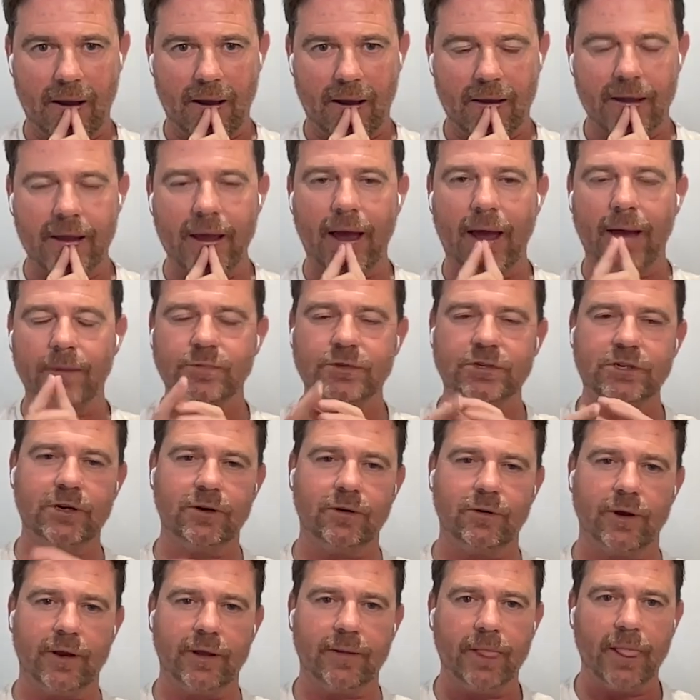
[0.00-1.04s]
Yeah,
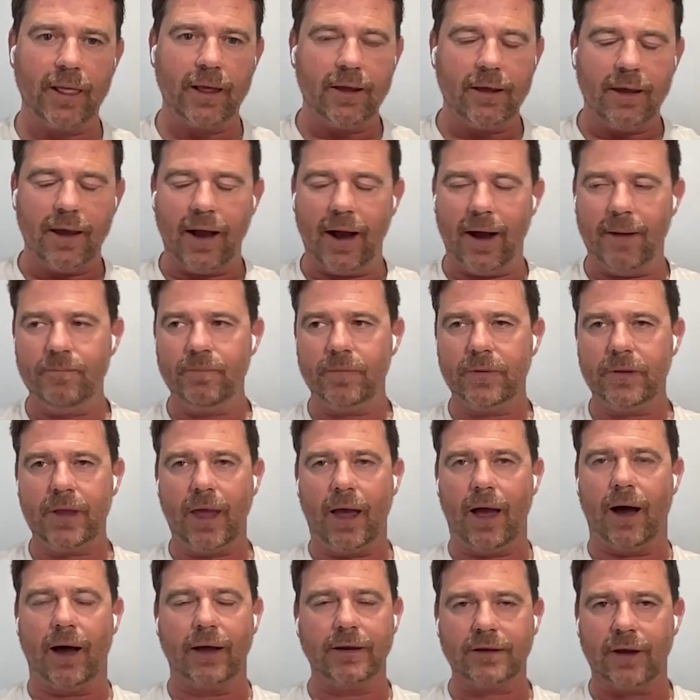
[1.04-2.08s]
absolutely. Um,
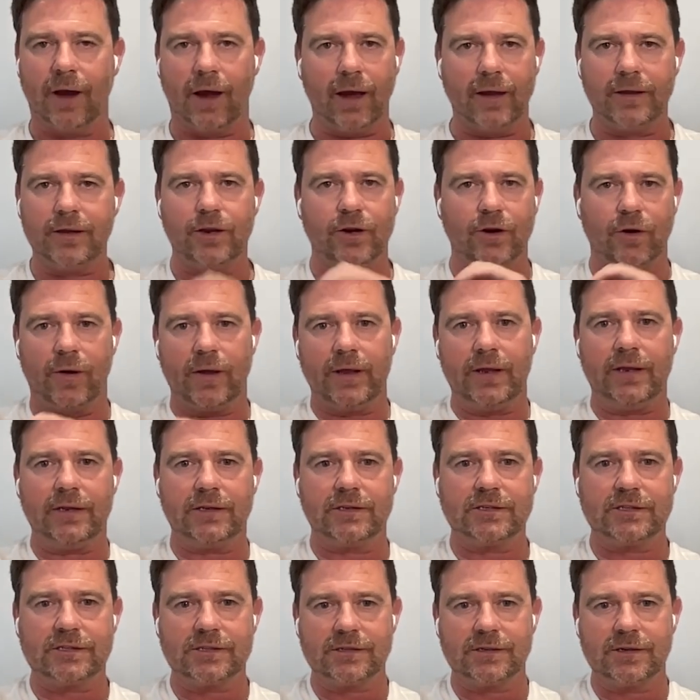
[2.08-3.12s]
yeah, I, I, you know,
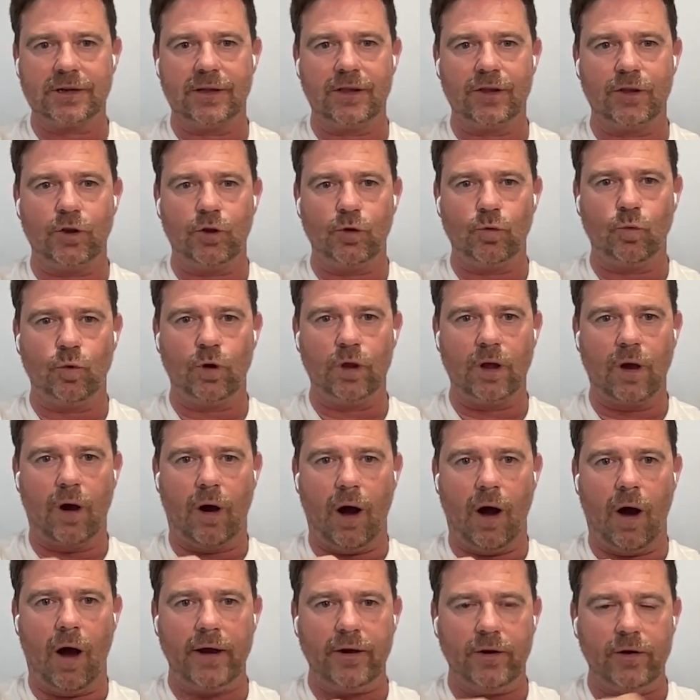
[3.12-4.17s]
it's you,
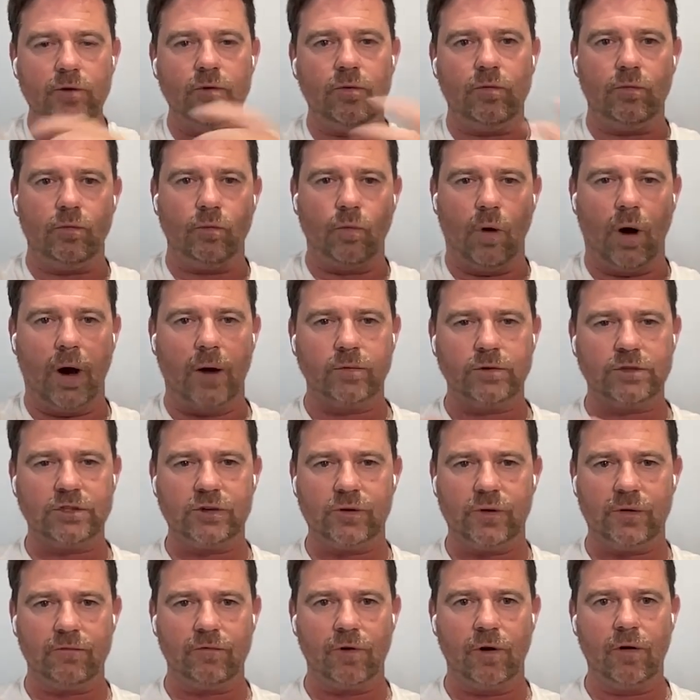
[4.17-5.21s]
I knew what I was
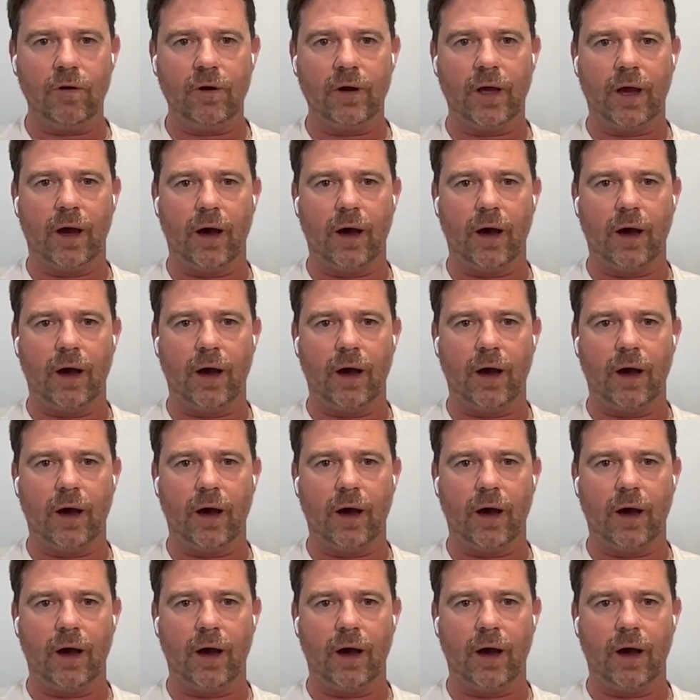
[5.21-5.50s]
doing wrong.